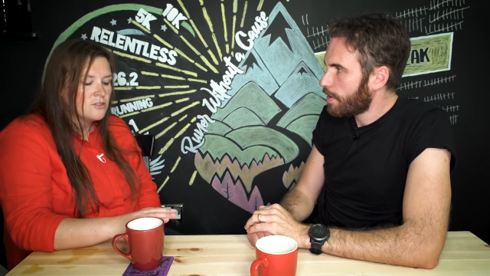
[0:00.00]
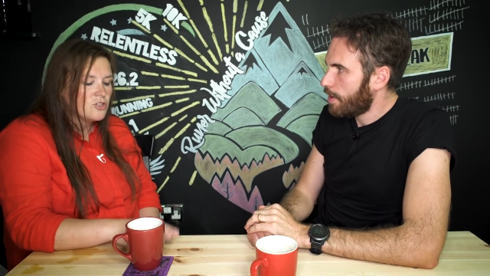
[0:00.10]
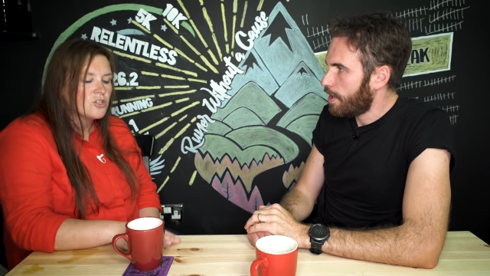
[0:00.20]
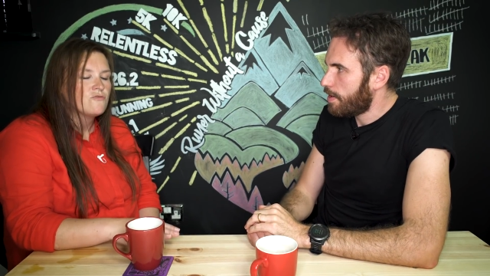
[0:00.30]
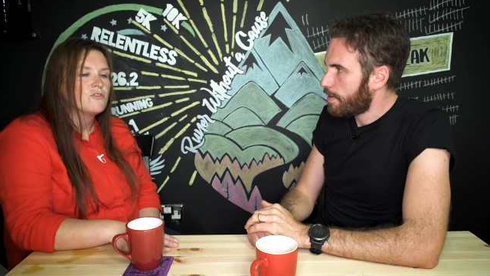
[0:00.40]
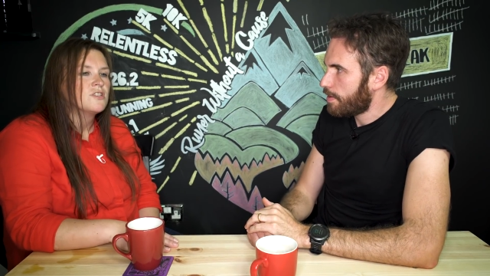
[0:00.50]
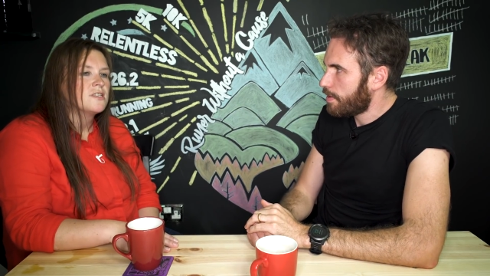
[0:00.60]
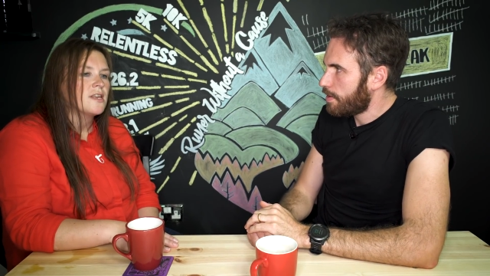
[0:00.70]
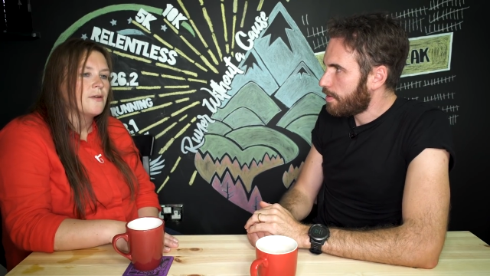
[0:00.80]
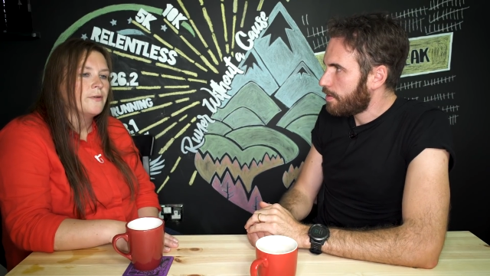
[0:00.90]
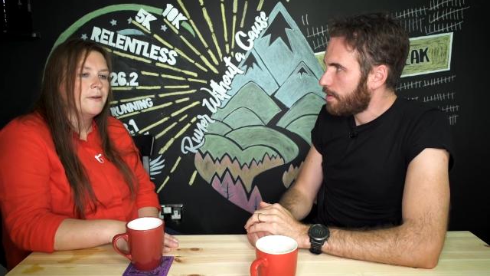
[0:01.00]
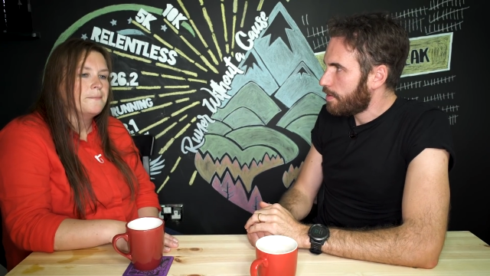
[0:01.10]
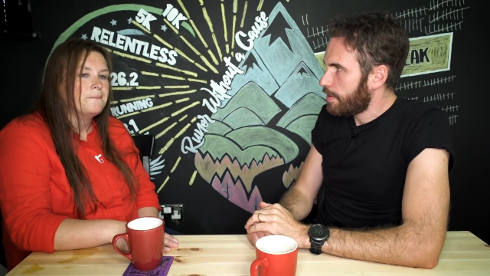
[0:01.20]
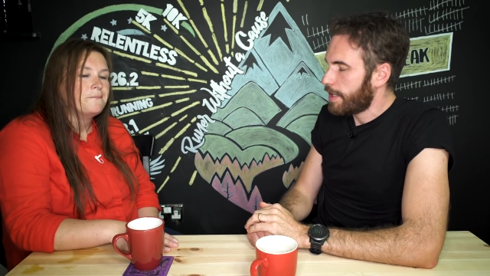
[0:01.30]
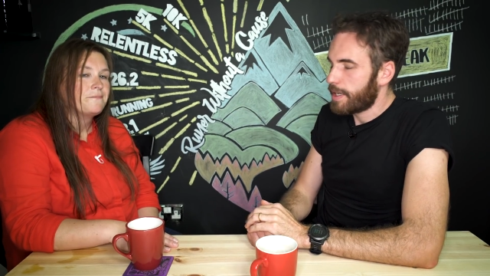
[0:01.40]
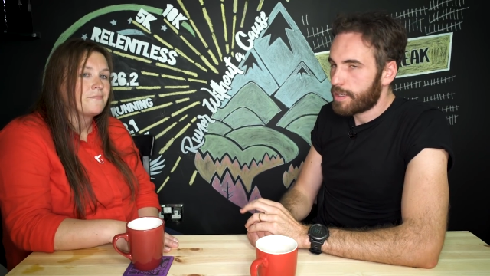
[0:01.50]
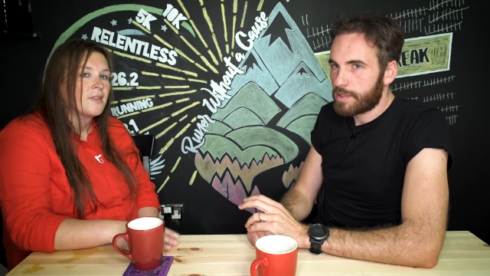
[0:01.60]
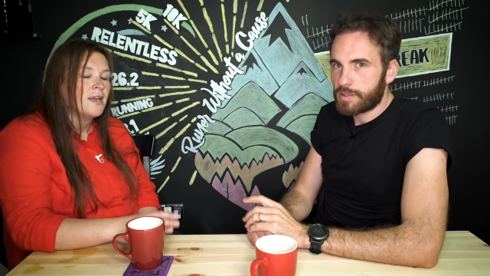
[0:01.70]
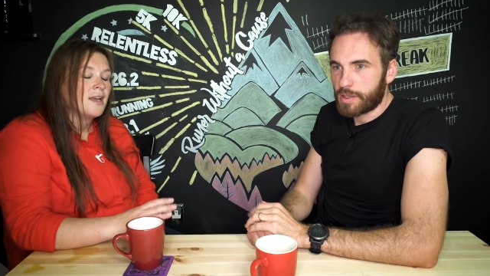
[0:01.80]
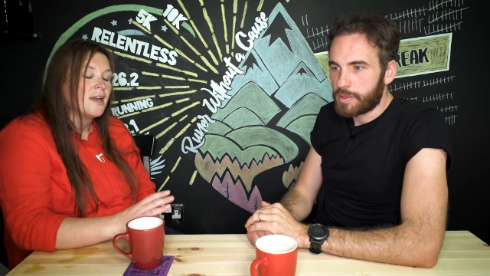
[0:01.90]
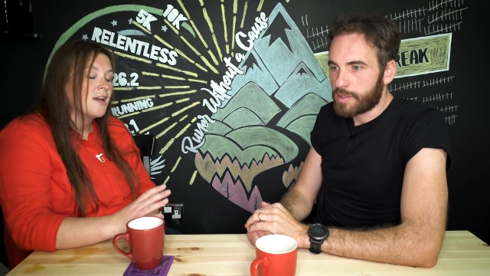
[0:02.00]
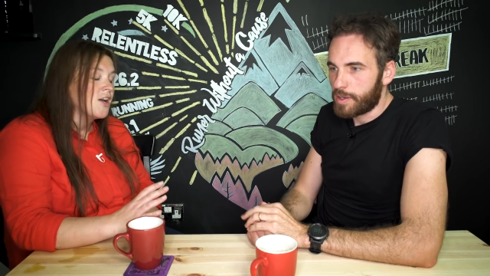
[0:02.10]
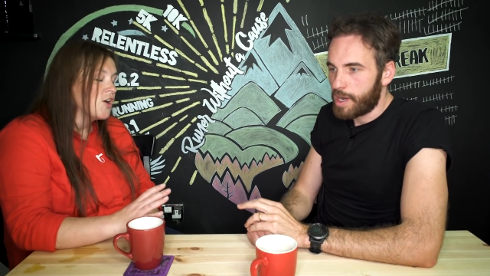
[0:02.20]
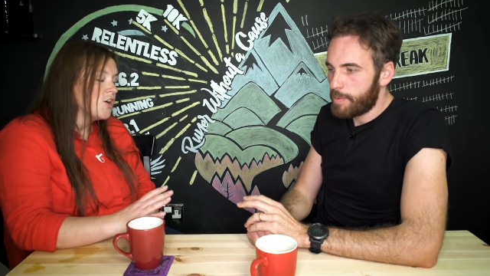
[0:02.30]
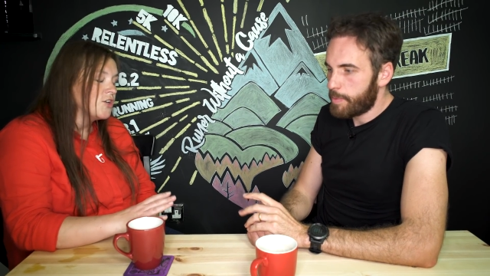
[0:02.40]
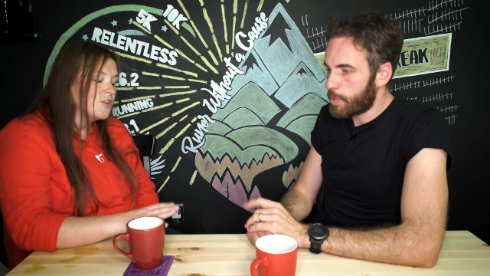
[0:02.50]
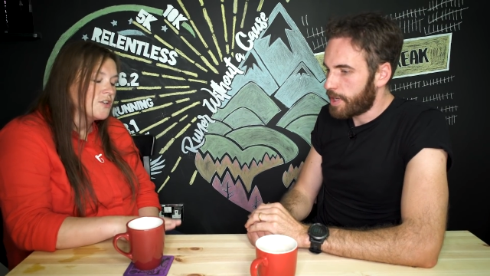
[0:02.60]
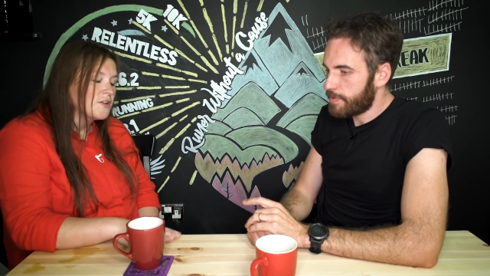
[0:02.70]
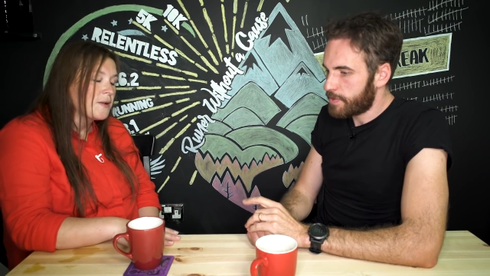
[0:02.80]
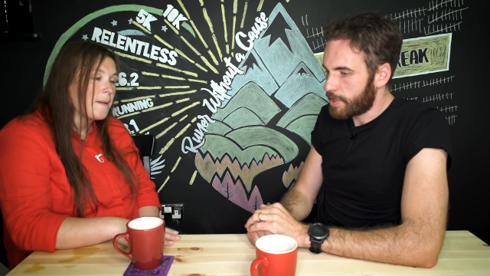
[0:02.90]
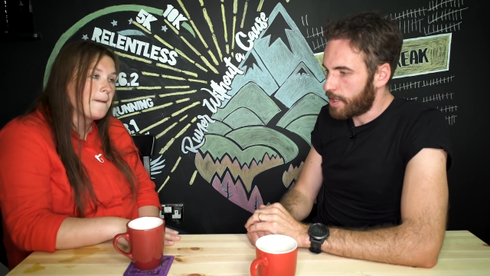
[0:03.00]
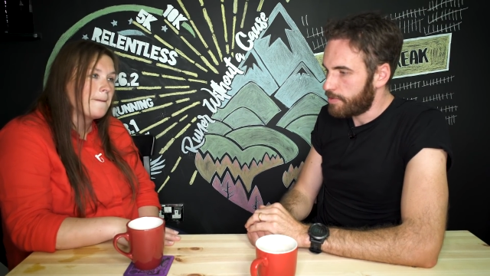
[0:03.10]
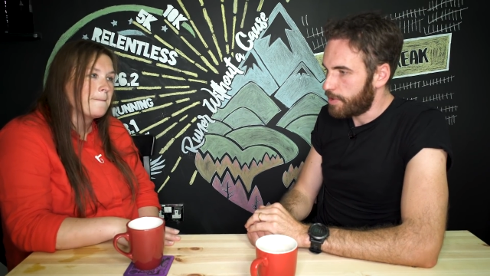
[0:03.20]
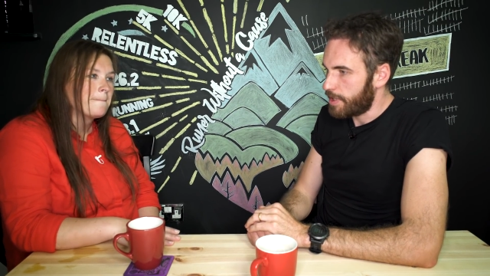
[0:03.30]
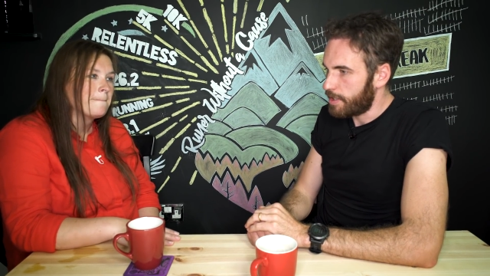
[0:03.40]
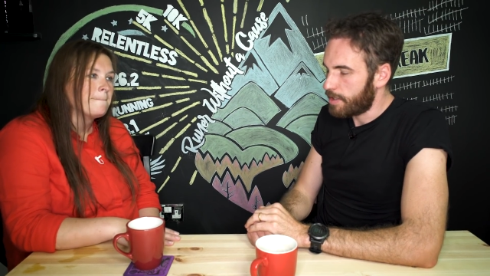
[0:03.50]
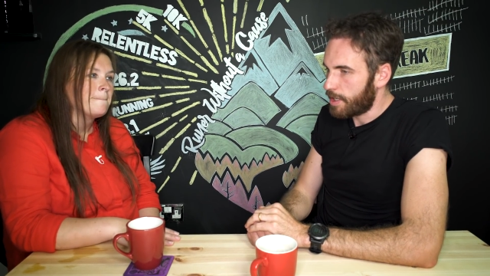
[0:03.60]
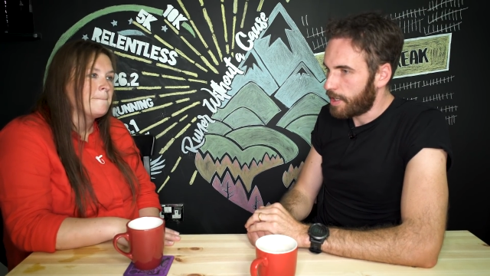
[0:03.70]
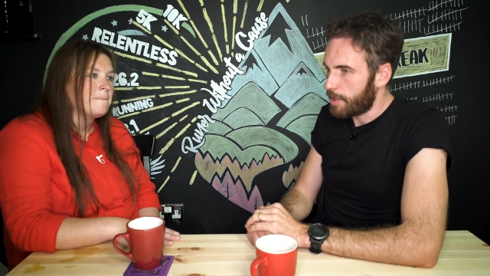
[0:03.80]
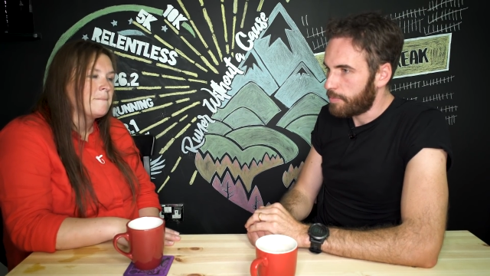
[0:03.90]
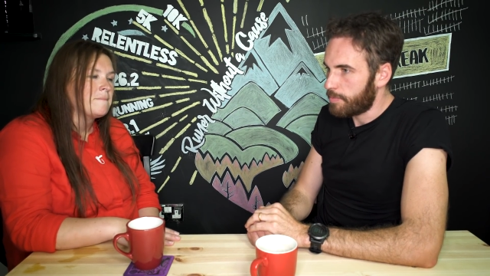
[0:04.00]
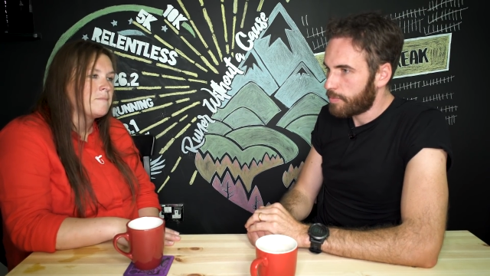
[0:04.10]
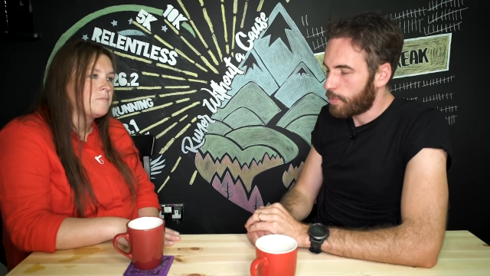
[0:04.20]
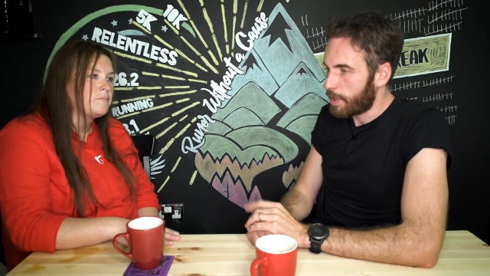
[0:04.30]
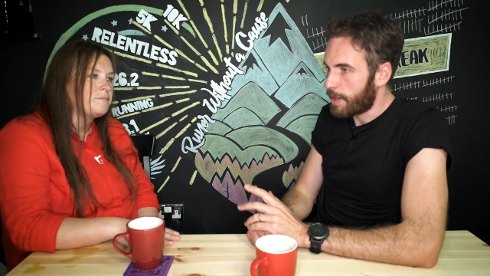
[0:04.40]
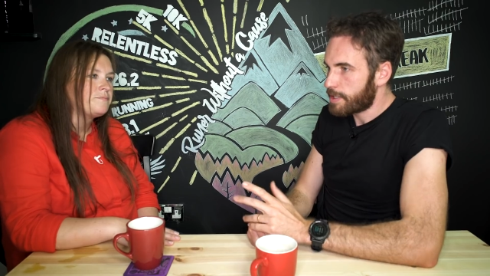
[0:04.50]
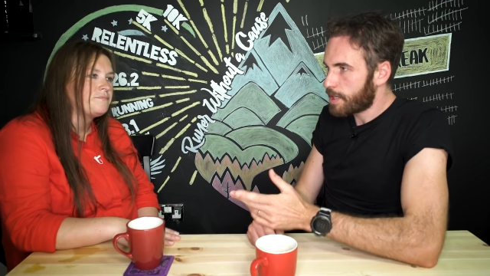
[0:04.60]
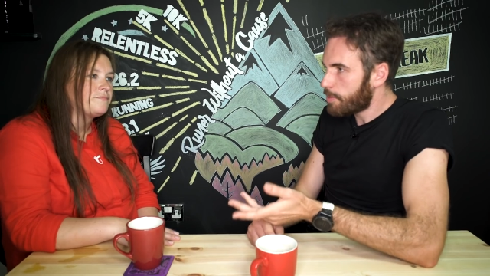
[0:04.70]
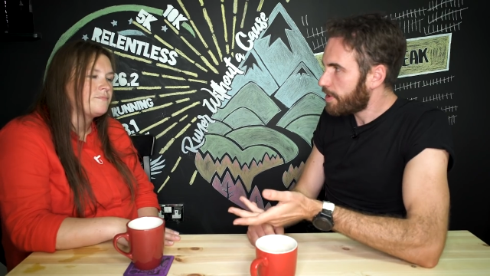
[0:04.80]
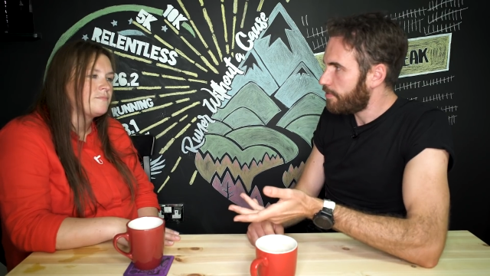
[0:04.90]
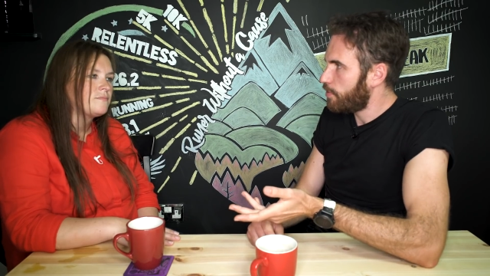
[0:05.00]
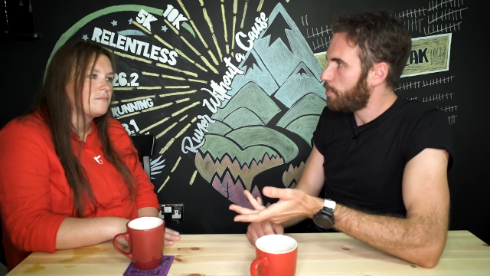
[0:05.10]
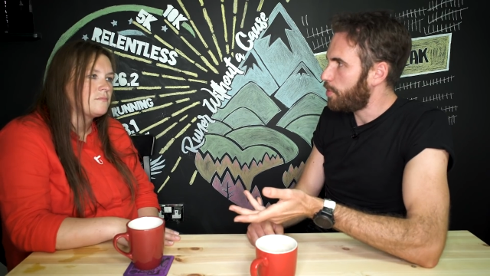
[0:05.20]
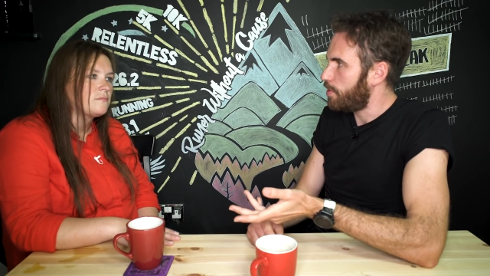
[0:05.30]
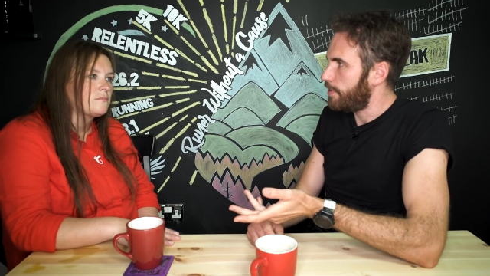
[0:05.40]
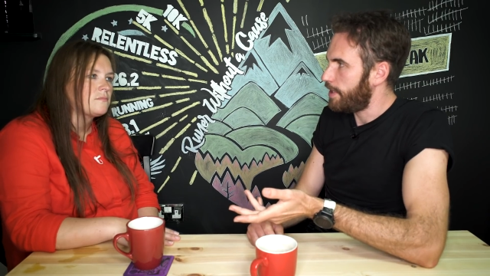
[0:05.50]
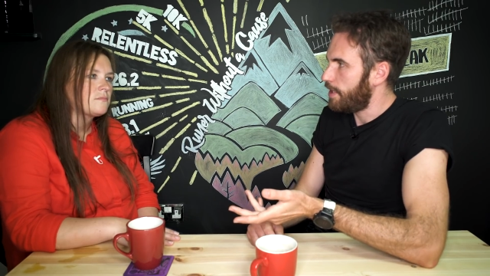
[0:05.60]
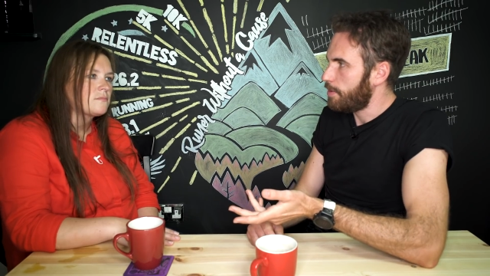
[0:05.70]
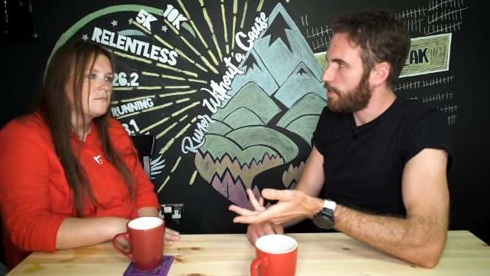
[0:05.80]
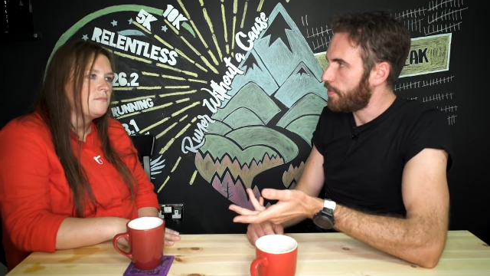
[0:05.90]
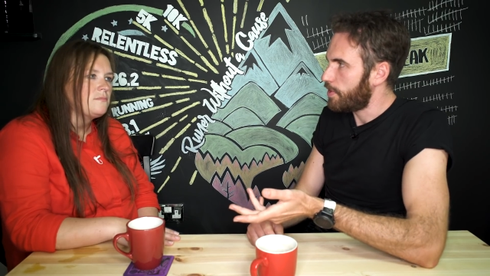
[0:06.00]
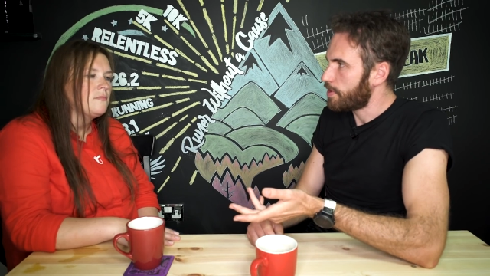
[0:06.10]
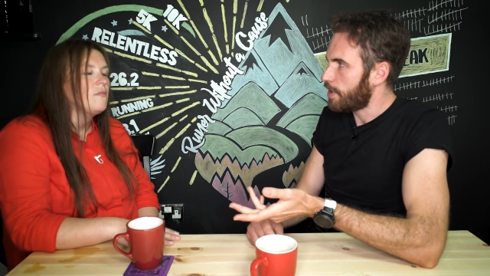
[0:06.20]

Speaker 1: Just
Speaker 2: run
Speaker 1: slower.
Speaker 2: Yeah, just go slow. I remember when I started running, um, well, I started playing football, really, before I